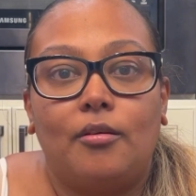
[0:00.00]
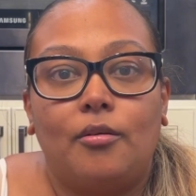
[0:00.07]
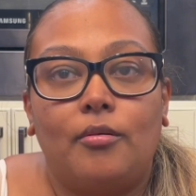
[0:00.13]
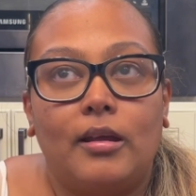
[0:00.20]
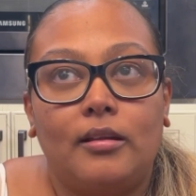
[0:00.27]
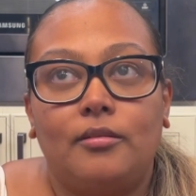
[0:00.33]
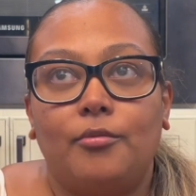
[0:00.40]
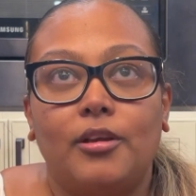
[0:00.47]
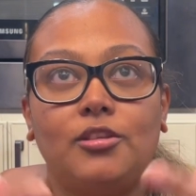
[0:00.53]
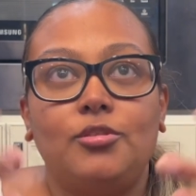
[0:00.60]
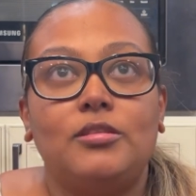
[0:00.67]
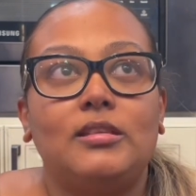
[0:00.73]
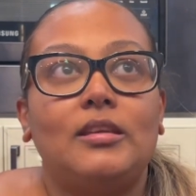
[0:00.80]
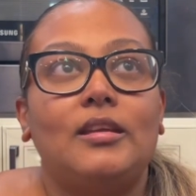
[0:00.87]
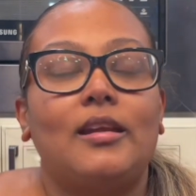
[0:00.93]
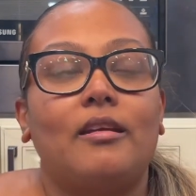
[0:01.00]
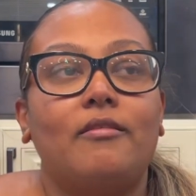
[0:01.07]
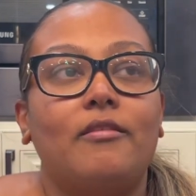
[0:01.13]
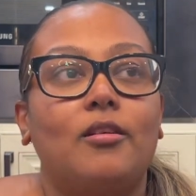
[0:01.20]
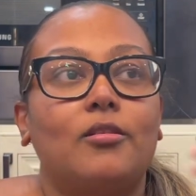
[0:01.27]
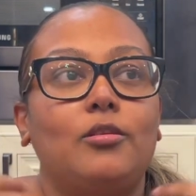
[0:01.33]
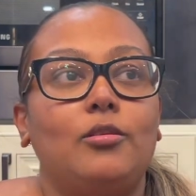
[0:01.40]
What you seeing
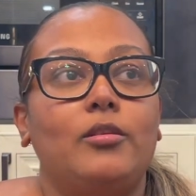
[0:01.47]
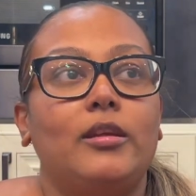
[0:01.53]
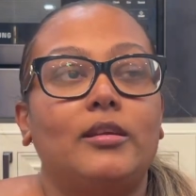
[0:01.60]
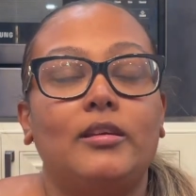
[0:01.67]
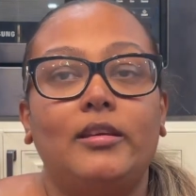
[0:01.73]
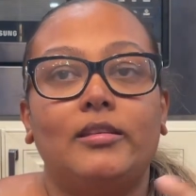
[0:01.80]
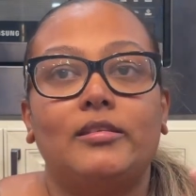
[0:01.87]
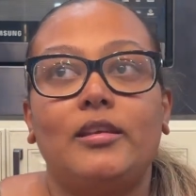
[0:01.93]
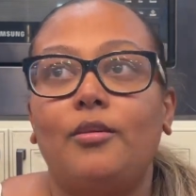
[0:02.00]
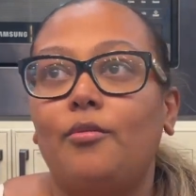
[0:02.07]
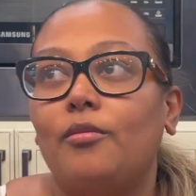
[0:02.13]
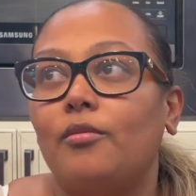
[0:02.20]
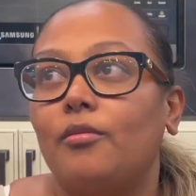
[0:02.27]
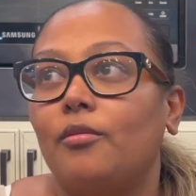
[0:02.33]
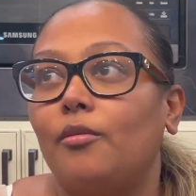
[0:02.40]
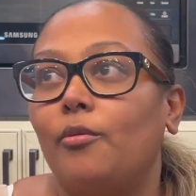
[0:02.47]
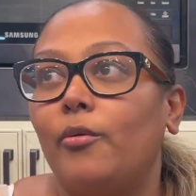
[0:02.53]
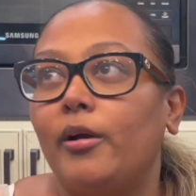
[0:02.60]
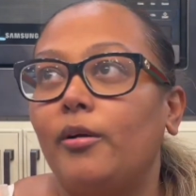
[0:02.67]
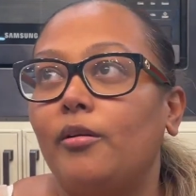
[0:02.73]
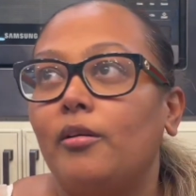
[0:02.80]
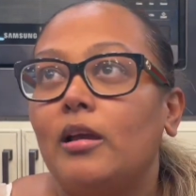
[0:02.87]
around you? You say,
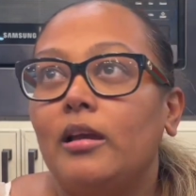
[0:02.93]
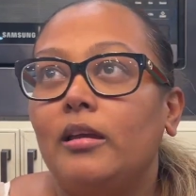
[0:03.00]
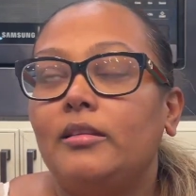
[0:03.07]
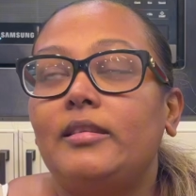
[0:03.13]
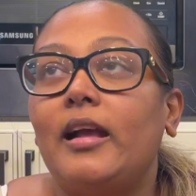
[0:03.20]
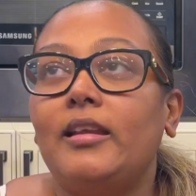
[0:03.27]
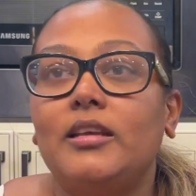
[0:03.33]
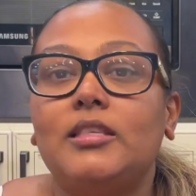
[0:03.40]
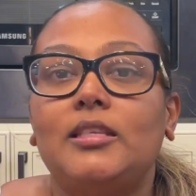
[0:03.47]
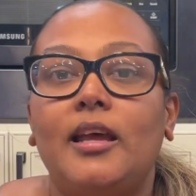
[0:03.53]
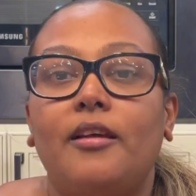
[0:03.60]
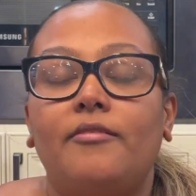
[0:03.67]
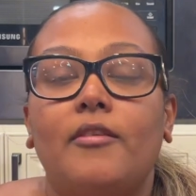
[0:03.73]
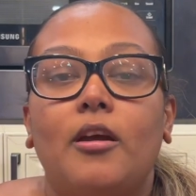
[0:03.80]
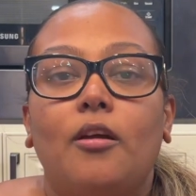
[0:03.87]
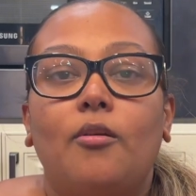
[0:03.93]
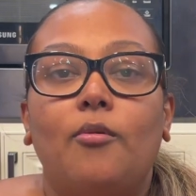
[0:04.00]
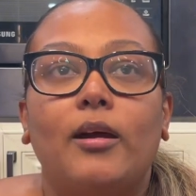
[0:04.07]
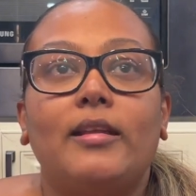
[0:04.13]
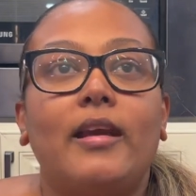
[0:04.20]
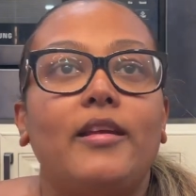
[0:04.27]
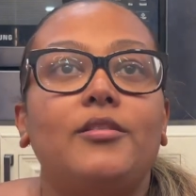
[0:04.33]
well, tell yourself,
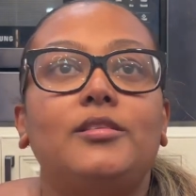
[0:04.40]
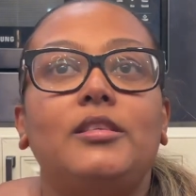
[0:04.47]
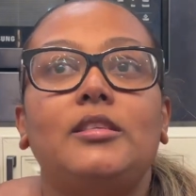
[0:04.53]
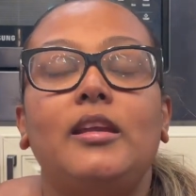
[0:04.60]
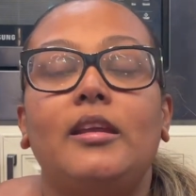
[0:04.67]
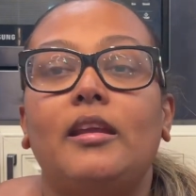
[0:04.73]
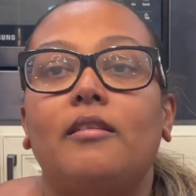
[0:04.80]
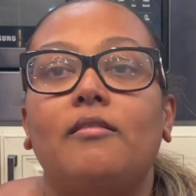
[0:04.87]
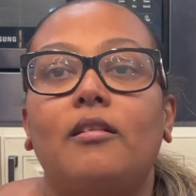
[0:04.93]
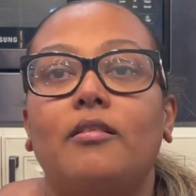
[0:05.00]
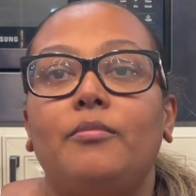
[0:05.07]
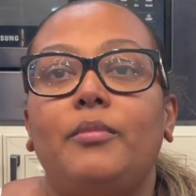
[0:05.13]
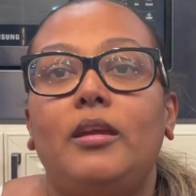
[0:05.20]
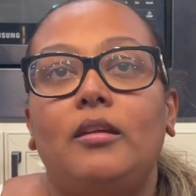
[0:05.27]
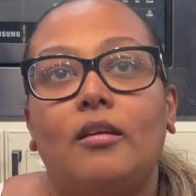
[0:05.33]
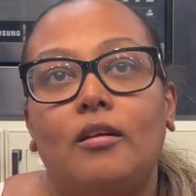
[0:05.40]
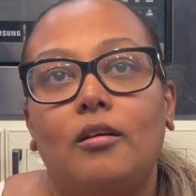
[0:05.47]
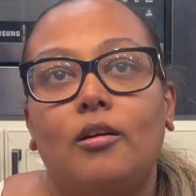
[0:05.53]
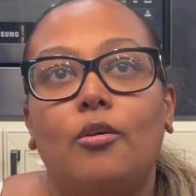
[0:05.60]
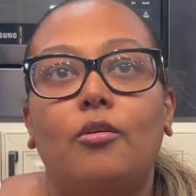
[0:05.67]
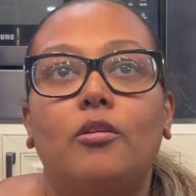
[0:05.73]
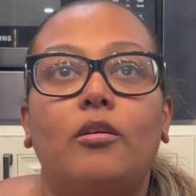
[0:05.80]
what are you seeing around me?
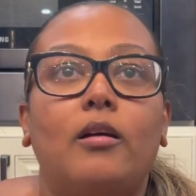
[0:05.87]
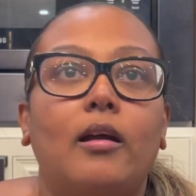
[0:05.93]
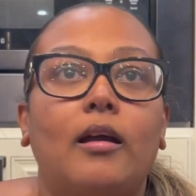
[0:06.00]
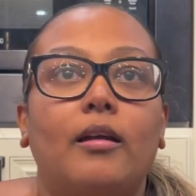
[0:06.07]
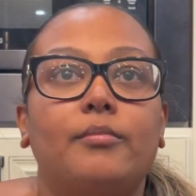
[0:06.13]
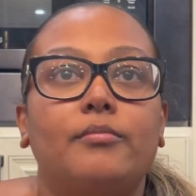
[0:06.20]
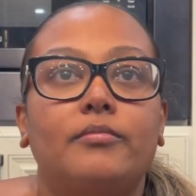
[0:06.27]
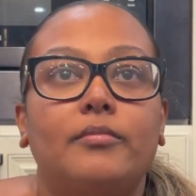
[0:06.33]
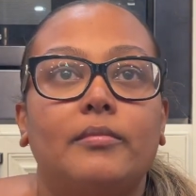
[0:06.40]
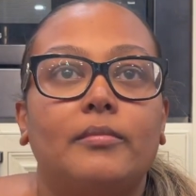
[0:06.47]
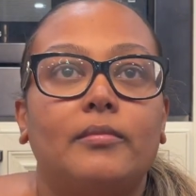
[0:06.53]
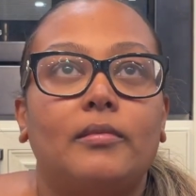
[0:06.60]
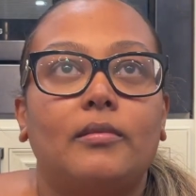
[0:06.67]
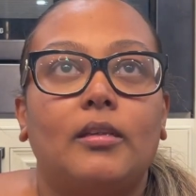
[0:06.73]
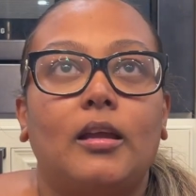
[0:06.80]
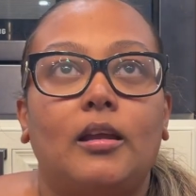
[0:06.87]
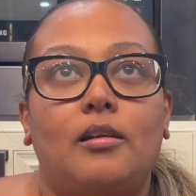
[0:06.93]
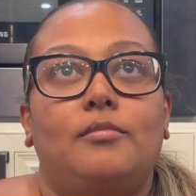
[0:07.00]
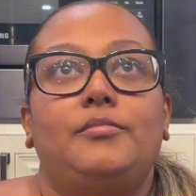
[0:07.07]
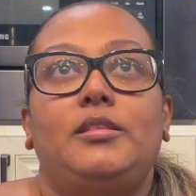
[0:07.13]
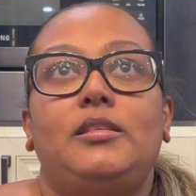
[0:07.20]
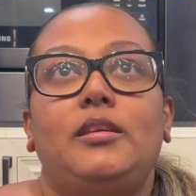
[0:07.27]
Or
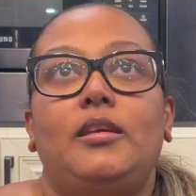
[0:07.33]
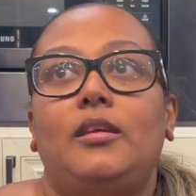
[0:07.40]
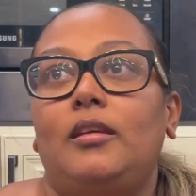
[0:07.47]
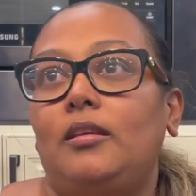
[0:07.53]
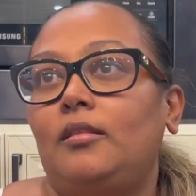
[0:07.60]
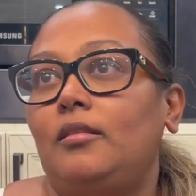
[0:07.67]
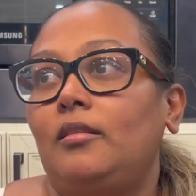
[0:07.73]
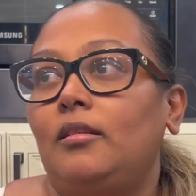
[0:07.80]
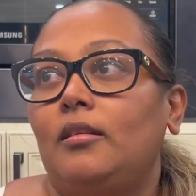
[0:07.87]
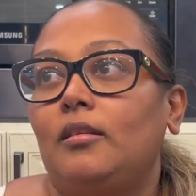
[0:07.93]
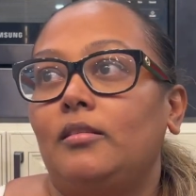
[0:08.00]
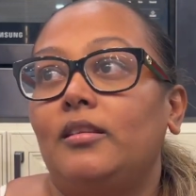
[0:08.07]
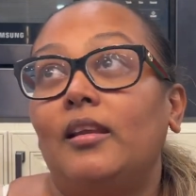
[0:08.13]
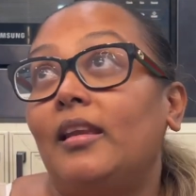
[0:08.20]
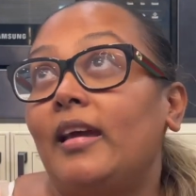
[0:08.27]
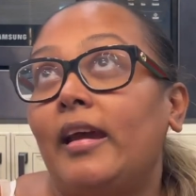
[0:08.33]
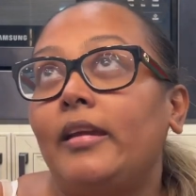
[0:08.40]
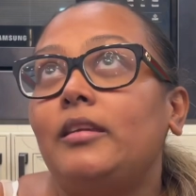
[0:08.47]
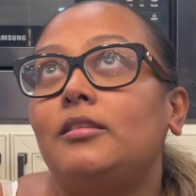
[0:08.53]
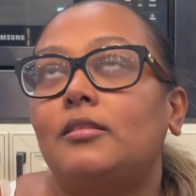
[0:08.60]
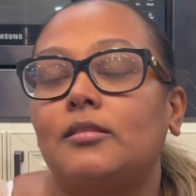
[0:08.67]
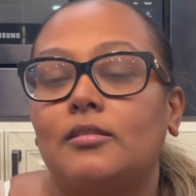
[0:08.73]
I'm seeing the
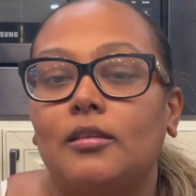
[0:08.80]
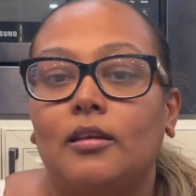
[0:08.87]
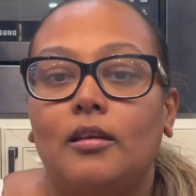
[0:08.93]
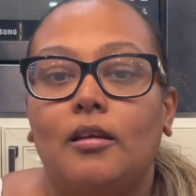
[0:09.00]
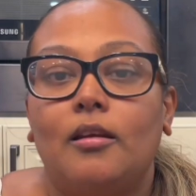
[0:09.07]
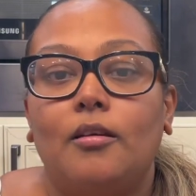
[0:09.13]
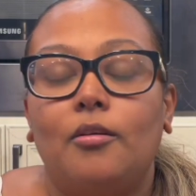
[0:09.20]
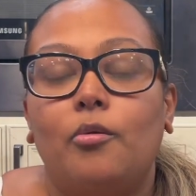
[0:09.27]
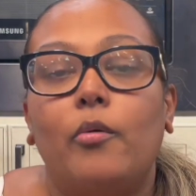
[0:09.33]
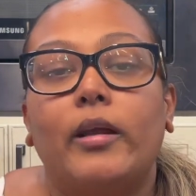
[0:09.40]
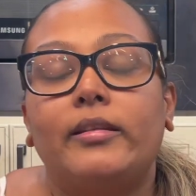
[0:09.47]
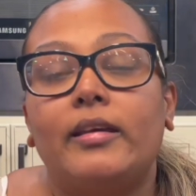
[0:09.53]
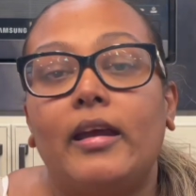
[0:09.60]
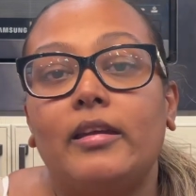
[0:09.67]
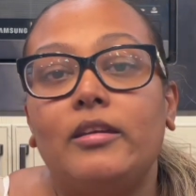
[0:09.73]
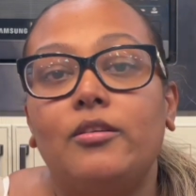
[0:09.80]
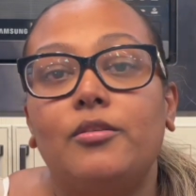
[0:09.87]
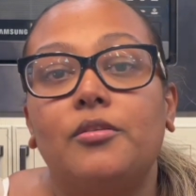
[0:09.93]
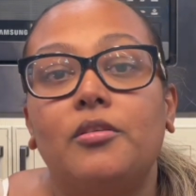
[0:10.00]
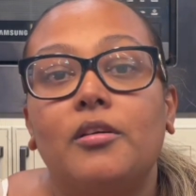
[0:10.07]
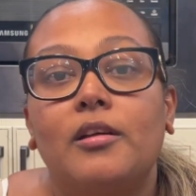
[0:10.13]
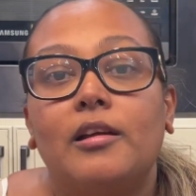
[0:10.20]
lights. What are
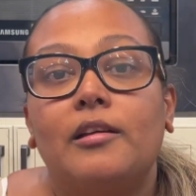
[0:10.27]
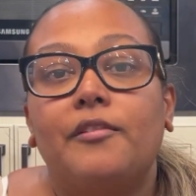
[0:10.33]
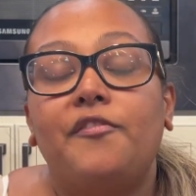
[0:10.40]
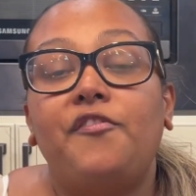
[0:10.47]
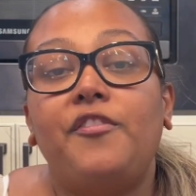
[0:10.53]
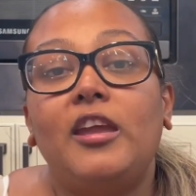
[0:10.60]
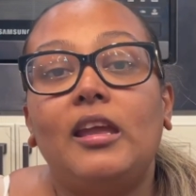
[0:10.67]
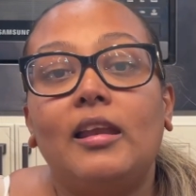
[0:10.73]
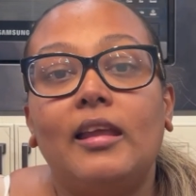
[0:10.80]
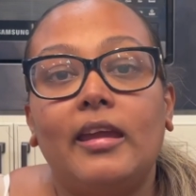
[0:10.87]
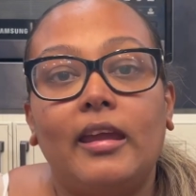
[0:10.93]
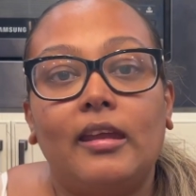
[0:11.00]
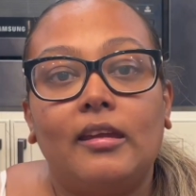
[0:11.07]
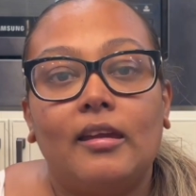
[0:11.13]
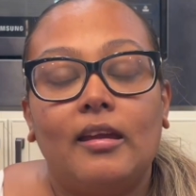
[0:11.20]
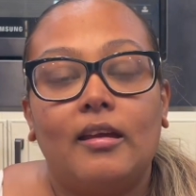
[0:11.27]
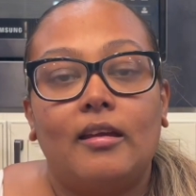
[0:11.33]
you feeling?